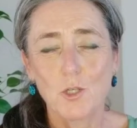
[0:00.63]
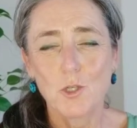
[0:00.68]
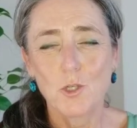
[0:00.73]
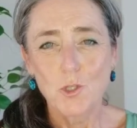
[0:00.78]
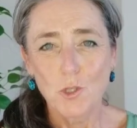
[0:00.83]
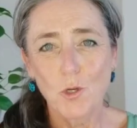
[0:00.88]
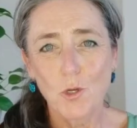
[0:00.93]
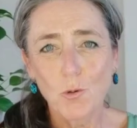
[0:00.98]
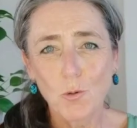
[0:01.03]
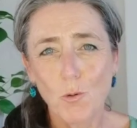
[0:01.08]

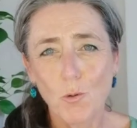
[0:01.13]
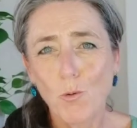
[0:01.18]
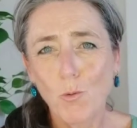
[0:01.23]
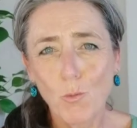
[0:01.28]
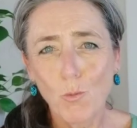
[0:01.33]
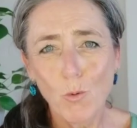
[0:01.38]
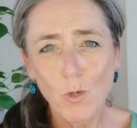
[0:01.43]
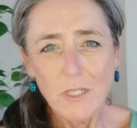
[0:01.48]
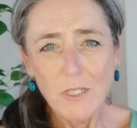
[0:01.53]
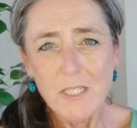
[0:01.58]
So,
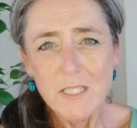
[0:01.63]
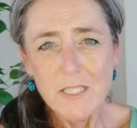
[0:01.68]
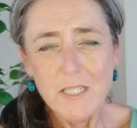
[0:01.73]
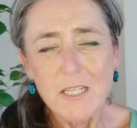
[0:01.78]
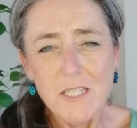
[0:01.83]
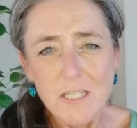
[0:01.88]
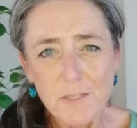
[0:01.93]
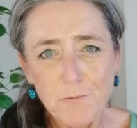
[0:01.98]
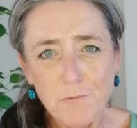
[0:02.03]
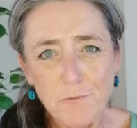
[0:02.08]
what is the
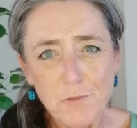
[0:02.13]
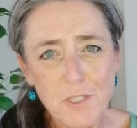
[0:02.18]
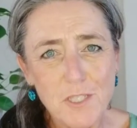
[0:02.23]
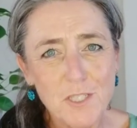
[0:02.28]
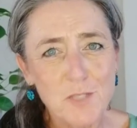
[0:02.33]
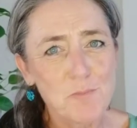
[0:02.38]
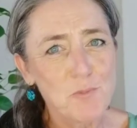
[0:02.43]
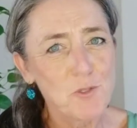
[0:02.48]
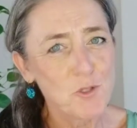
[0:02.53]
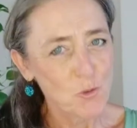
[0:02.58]

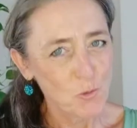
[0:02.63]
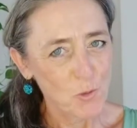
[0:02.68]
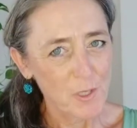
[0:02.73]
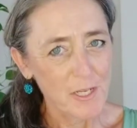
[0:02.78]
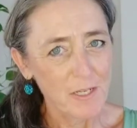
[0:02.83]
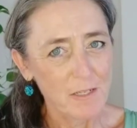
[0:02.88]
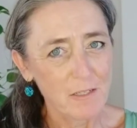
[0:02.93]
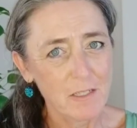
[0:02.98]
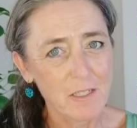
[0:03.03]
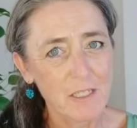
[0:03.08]
difference
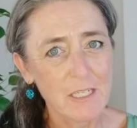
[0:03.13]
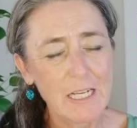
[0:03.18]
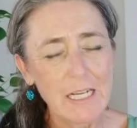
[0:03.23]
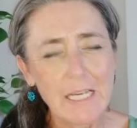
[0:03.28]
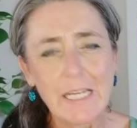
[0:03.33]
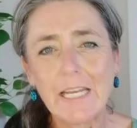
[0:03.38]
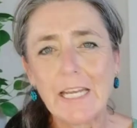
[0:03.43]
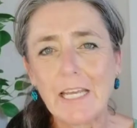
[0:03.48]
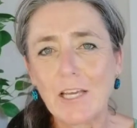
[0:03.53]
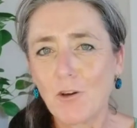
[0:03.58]
between a
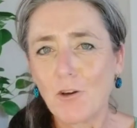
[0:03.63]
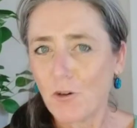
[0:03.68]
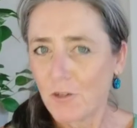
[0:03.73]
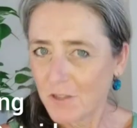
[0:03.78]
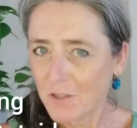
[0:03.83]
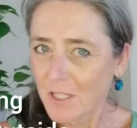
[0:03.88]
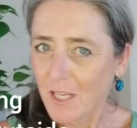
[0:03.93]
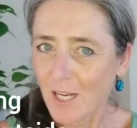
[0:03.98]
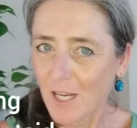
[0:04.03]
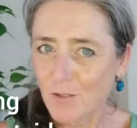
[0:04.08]
cleaning
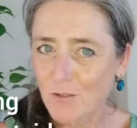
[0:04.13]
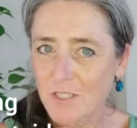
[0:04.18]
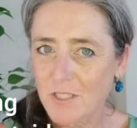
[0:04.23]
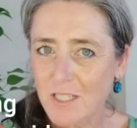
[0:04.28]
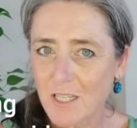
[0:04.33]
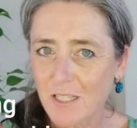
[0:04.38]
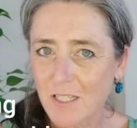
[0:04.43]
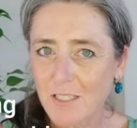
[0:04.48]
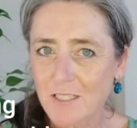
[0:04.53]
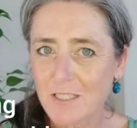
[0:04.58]
on the
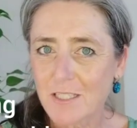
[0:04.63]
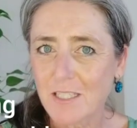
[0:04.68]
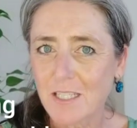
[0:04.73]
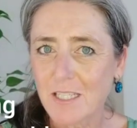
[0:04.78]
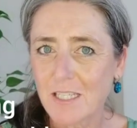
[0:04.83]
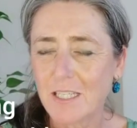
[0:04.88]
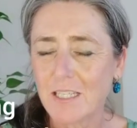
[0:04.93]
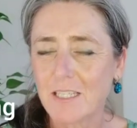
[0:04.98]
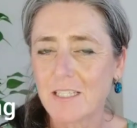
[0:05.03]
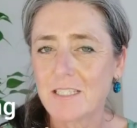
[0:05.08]
outside
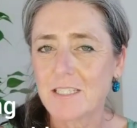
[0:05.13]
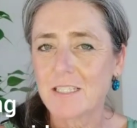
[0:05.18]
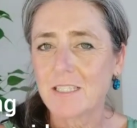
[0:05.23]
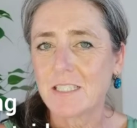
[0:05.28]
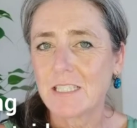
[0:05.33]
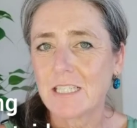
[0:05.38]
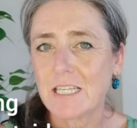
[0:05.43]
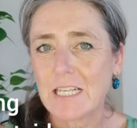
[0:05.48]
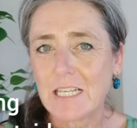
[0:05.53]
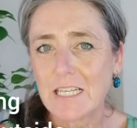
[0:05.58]
and
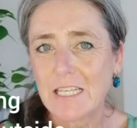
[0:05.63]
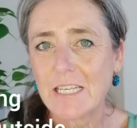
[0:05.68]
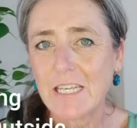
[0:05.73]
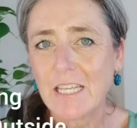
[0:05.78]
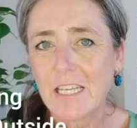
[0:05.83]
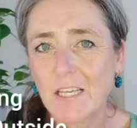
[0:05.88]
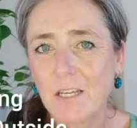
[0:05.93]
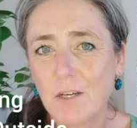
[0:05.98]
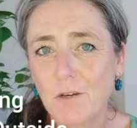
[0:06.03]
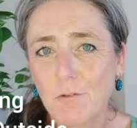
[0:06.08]
a
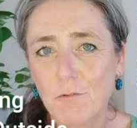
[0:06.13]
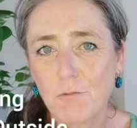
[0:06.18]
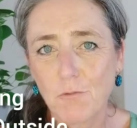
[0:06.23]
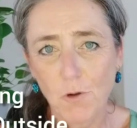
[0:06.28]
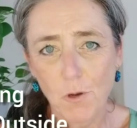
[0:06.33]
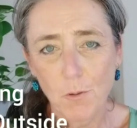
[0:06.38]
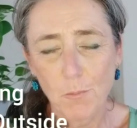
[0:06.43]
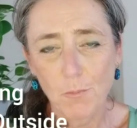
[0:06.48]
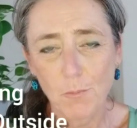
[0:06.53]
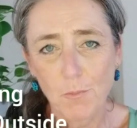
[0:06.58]
cleaning
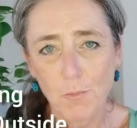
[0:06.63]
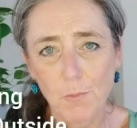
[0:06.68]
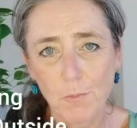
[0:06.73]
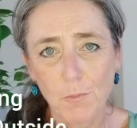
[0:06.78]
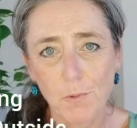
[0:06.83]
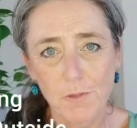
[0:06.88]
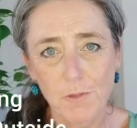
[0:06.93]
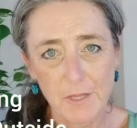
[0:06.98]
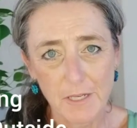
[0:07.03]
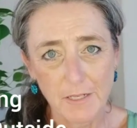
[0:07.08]
from
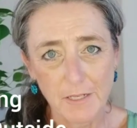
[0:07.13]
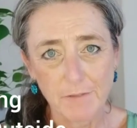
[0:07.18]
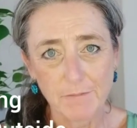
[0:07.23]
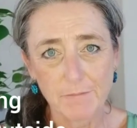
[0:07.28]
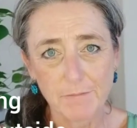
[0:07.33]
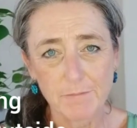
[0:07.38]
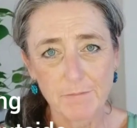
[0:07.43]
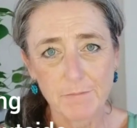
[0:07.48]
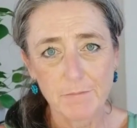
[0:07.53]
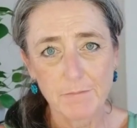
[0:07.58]
within?
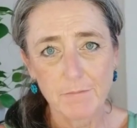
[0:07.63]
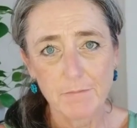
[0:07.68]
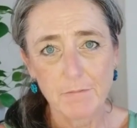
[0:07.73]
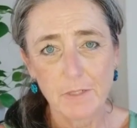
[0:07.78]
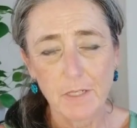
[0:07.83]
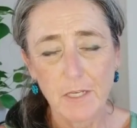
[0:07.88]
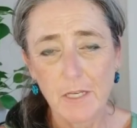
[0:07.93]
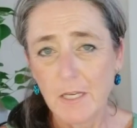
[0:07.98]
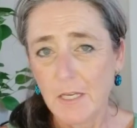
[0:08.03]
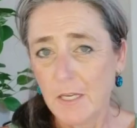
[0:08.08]

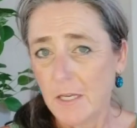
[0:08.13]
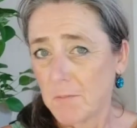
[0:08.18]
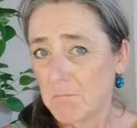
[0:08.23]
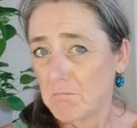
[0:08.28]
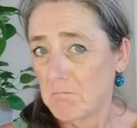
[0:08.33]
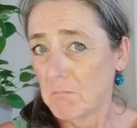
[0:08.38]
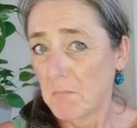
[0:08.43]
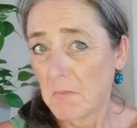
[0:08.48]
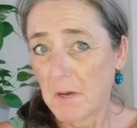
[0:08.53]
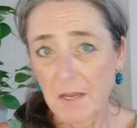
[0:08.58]

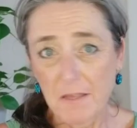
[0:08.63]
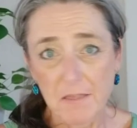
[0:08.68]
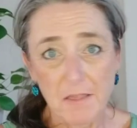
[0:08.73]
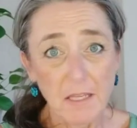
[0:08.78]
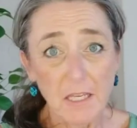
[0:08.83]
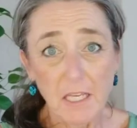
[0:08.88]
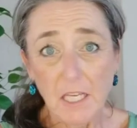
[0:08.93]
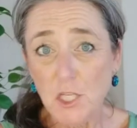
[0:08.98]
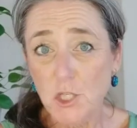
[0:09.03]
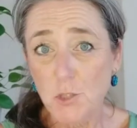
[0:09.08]
I
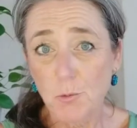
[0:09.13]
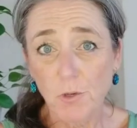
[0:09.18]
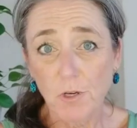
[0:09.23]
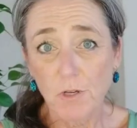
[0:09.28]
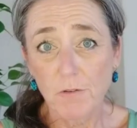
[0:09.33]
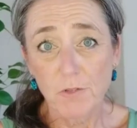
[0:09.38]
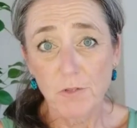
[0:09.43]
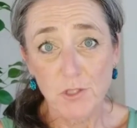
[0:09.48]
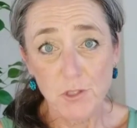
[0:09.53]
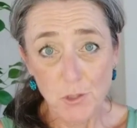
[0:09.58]
think each one
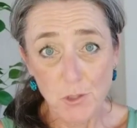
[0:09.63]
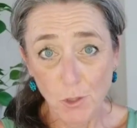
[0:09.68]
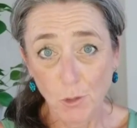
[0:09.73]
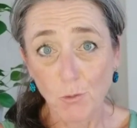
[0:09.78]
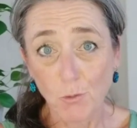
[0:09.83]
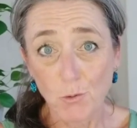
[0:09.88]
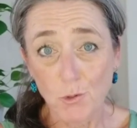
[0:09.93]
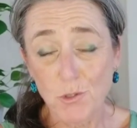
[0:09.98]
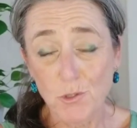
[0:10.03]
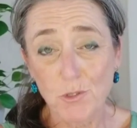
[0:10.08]
of us
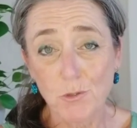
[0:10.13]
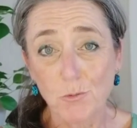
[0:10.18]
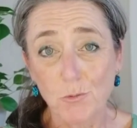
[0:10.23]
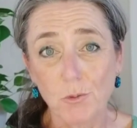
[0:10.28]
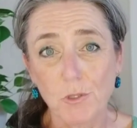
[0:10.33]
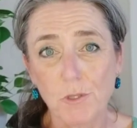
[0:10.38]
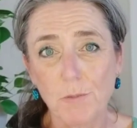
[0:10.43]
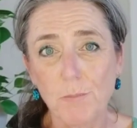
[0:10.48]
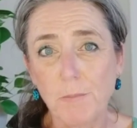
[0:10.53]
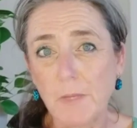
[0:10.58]
knows
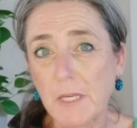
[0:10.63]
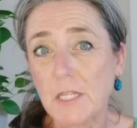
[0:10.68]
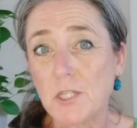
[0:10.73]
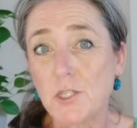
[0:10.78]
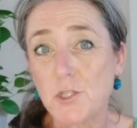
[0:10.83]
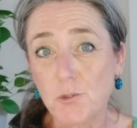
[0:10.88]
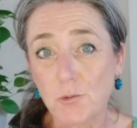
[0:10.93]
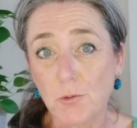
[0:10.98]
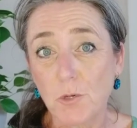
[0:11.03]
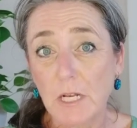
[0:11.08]
what it
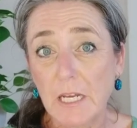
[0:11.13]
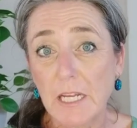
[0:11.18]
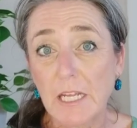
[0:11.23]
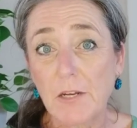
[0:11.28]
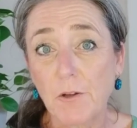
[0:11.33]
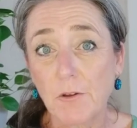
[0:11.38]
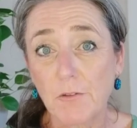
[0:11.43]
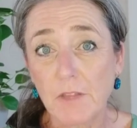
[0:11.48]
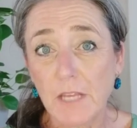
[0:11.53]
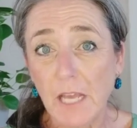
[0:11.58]
means to clean
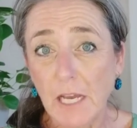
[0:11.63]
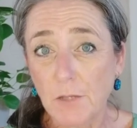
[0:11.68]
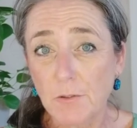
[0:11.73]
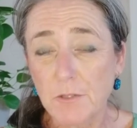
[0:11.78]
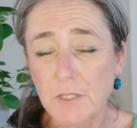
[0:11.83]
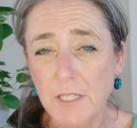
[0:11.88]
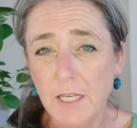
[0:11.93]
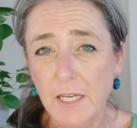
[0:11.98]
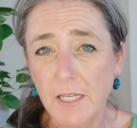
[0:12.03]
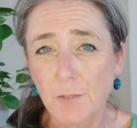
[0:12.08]
on the
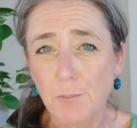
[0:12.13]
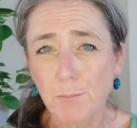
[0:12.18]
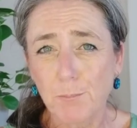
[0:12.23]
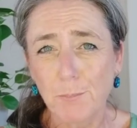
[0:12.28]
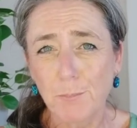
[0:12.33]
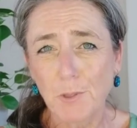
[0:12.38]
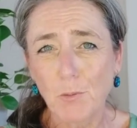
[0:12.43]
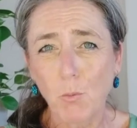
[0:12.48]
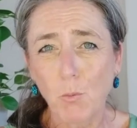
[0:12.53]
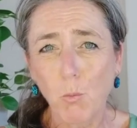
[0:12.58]
outside,
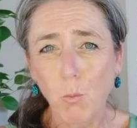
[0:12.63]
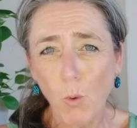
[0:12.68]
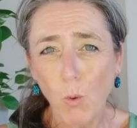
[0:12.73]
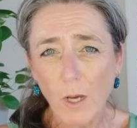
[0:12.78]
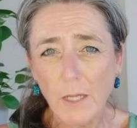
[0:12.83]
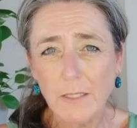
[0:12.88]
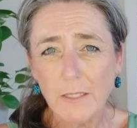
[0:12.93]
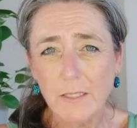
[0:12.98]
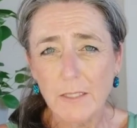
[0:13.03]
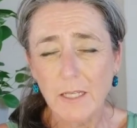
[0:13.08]
but
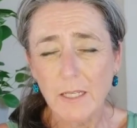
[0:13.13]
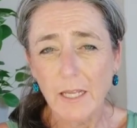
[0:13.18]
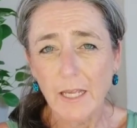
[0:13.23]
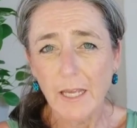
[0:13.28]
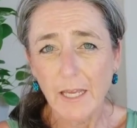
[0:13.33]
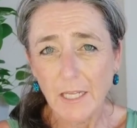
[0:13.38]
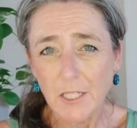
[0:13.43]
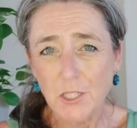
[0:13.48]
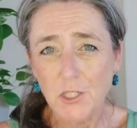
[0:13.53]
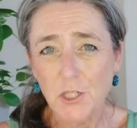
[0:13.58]
what
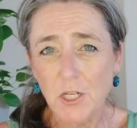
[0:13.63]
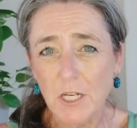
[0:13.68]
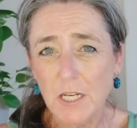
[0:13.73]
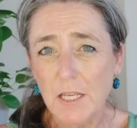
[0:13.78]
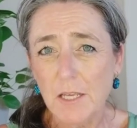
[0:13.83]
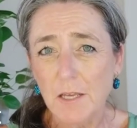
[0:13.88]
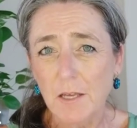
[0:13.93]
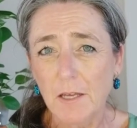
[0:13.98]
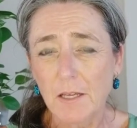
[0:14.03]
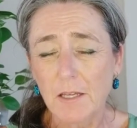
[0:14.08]
actually